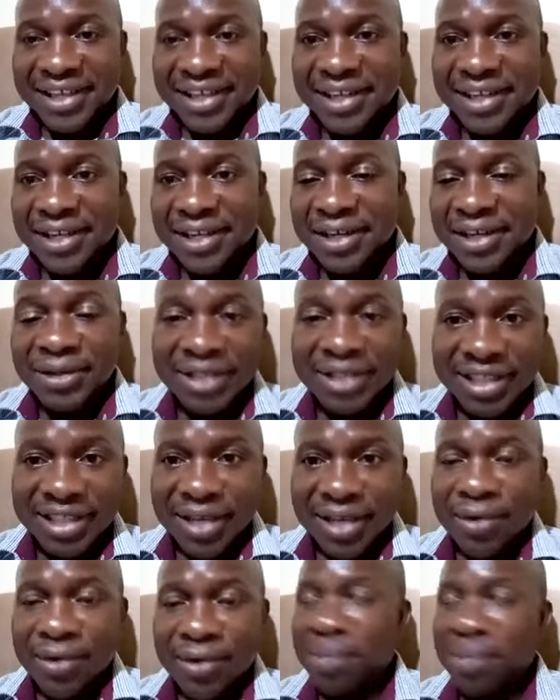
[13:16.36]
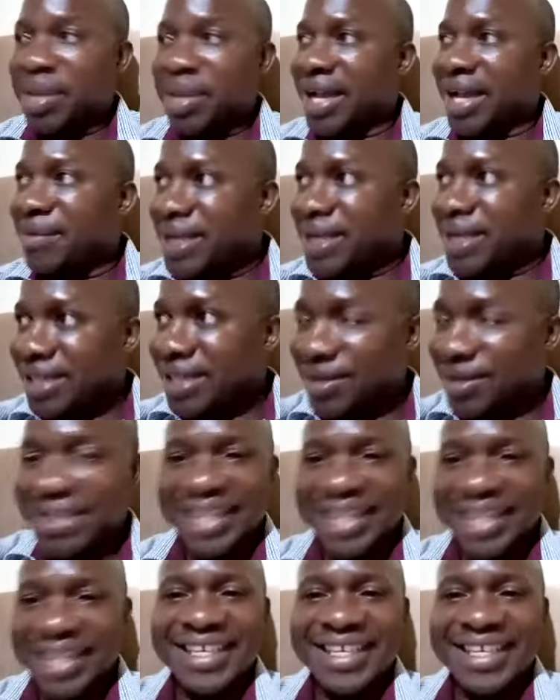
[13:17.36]
not in the group here, but
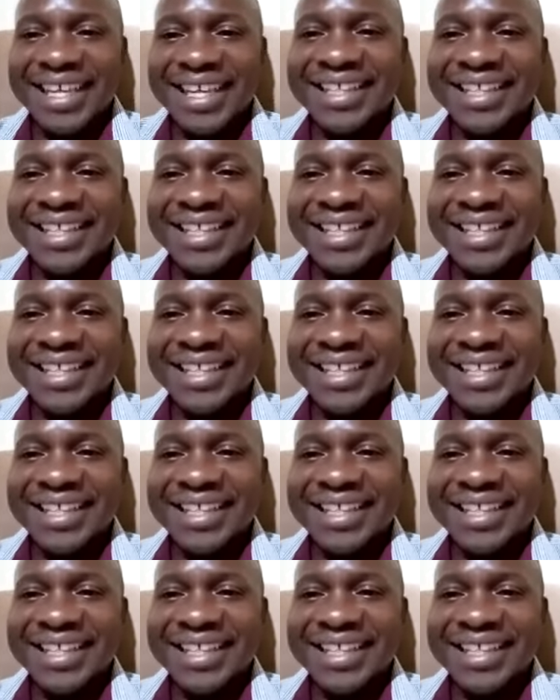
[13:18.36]
outside here,